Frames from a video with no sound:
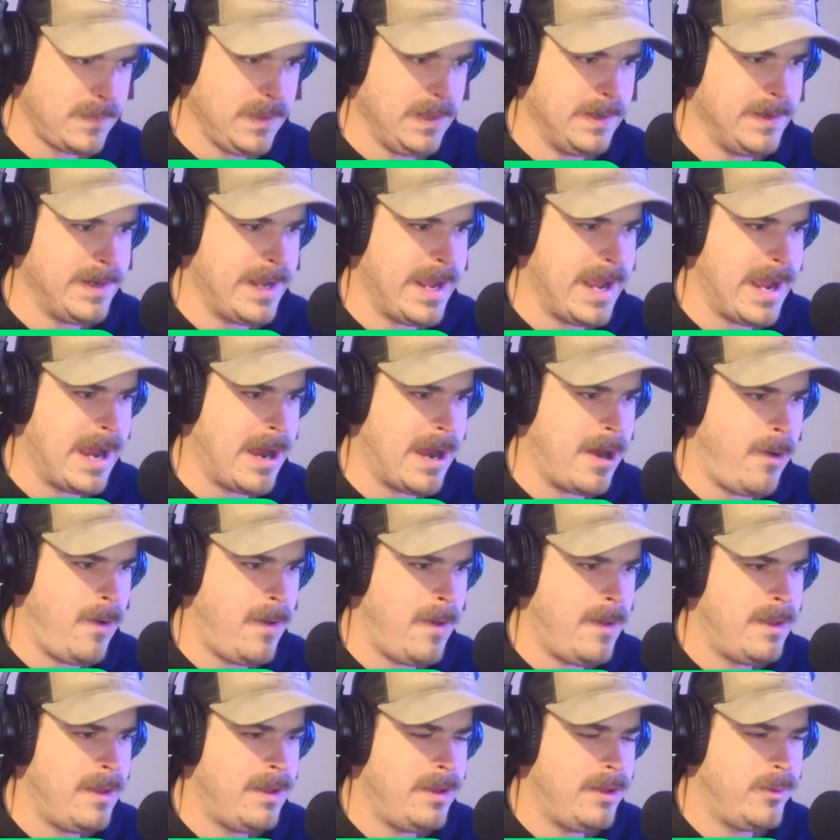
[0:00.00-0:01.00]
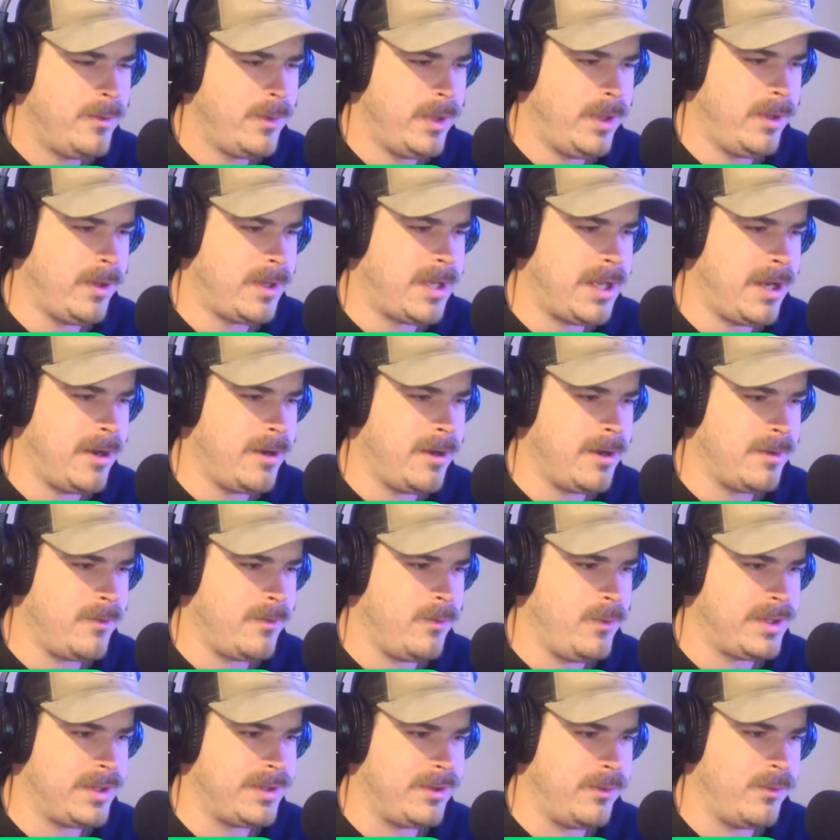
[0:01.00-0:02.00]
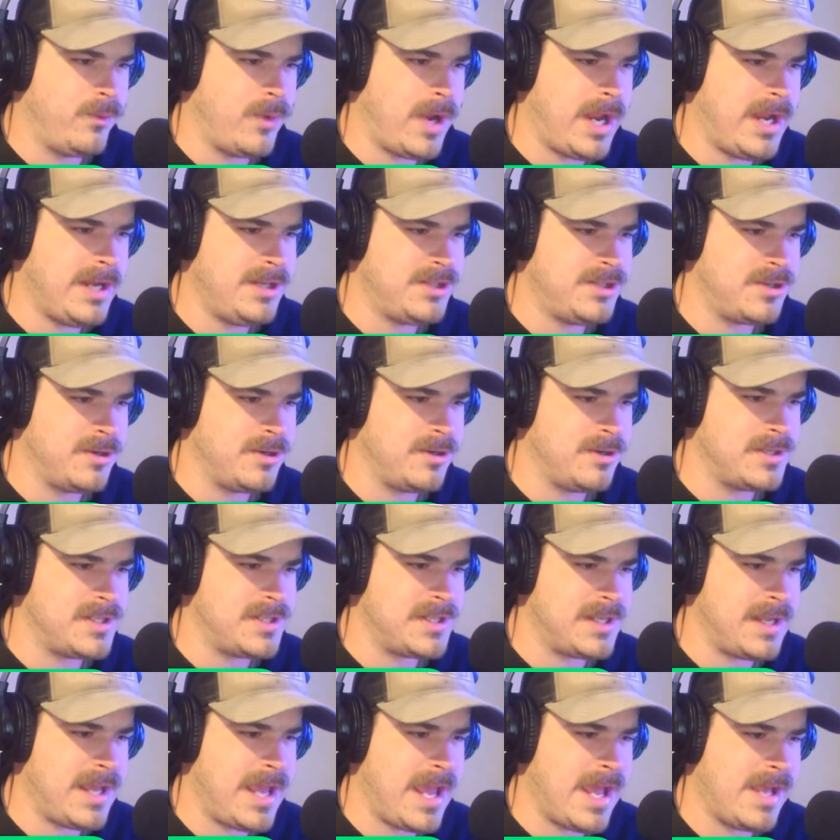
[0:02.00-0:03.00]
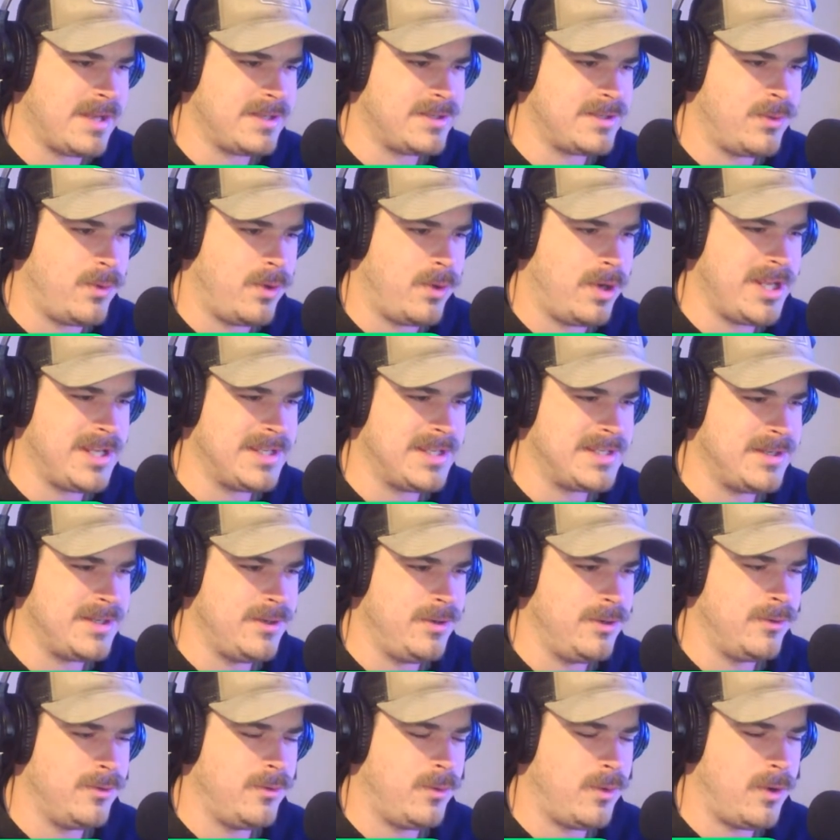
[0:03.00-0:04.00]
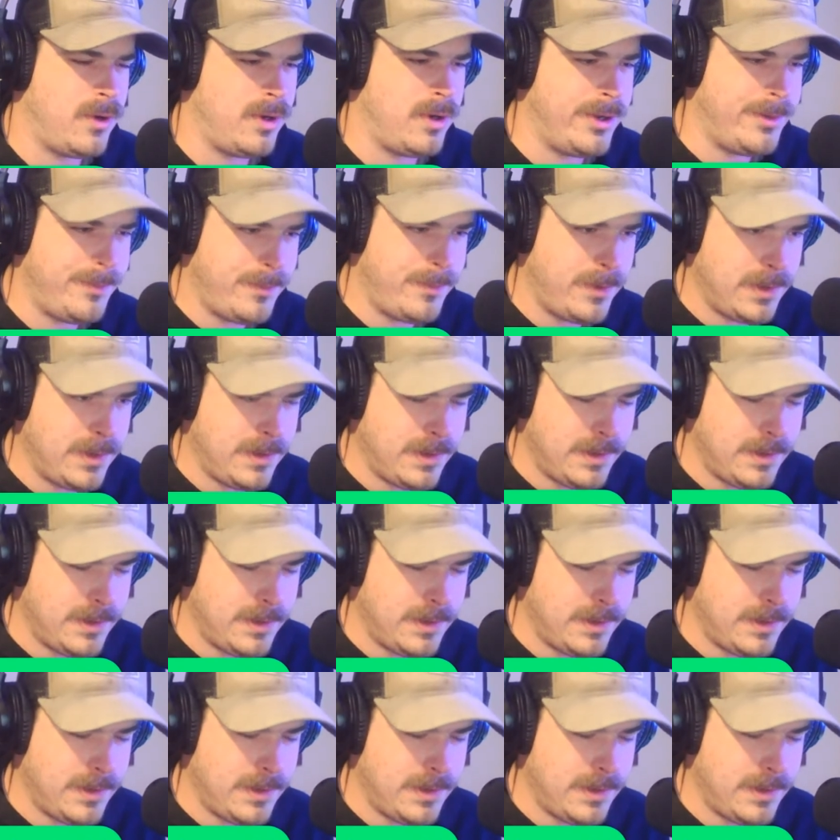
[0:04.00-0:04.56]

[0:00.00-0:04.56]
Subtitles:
Now, we look here with the Rangers at 22-1.